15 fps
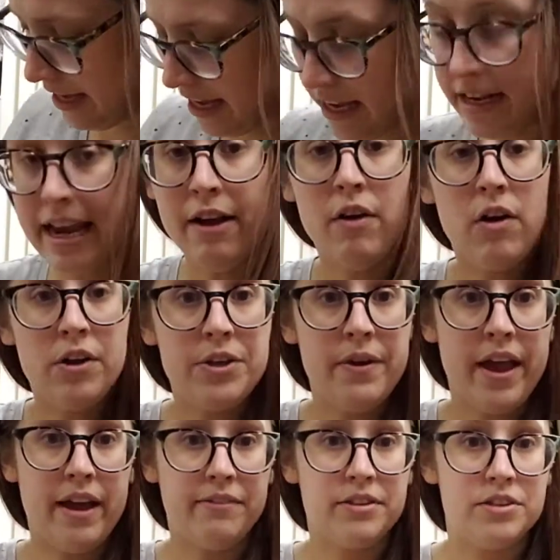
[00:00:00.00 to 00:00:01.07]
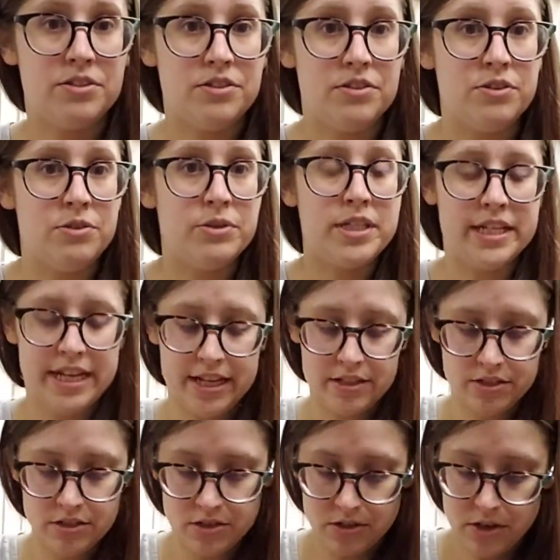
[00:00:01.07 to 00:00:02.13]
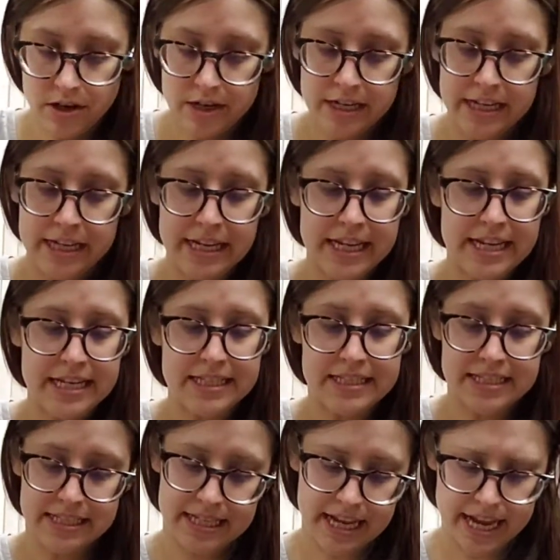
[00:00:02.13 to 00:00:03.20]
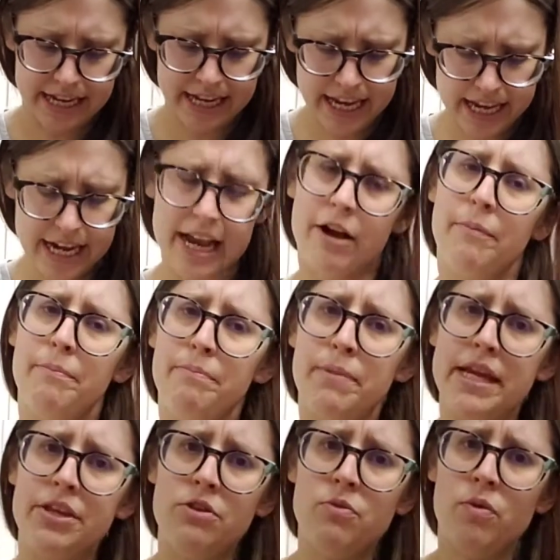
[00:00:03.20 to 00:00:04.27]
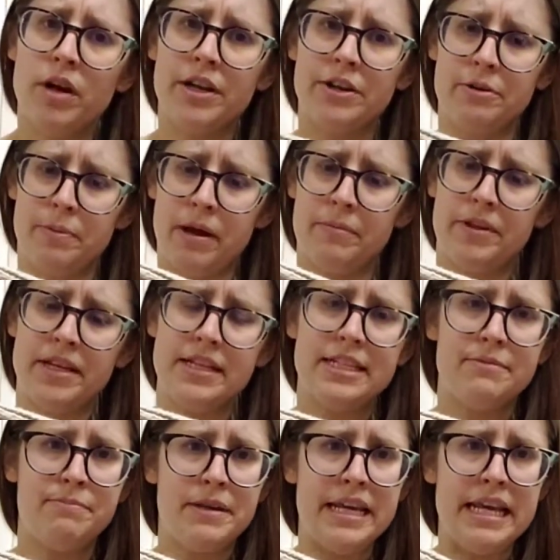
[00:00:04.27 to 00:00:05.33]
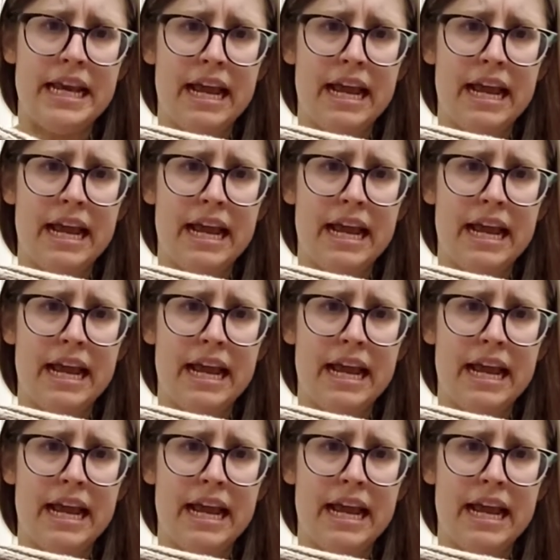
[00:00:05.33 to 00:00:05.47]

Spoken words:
Now all you have to do to get started is decide kind of how big you want your pumpkin to be,